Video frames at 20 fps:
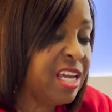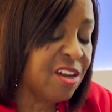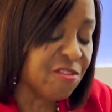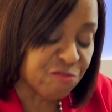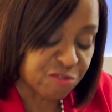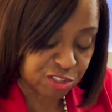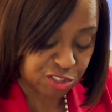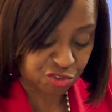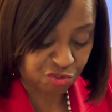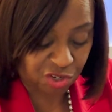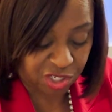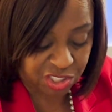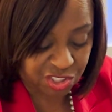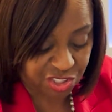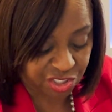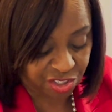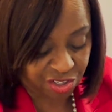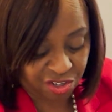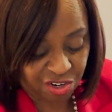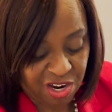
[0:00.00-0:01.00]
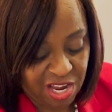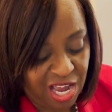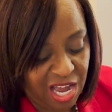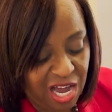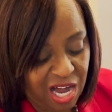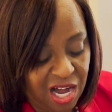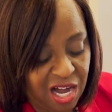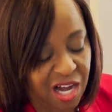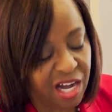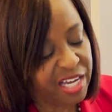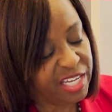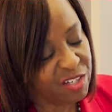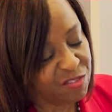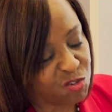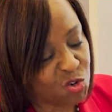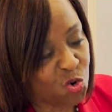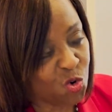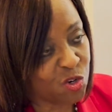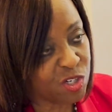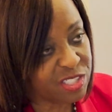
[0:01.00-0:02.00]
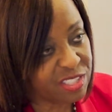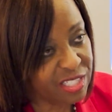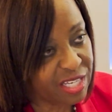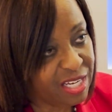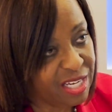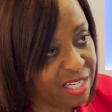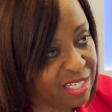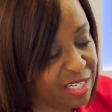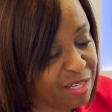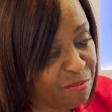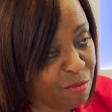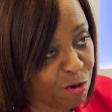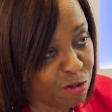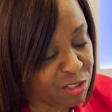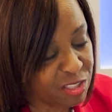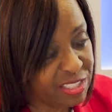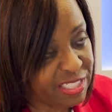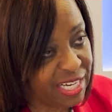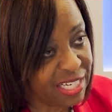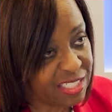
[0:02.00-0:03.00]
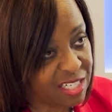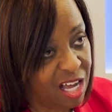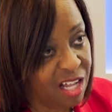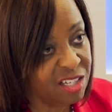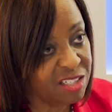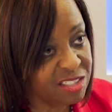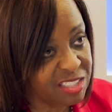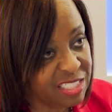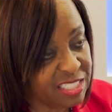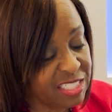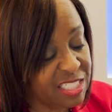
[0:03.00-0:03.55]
infrastructure, and of course, in emerging technologies.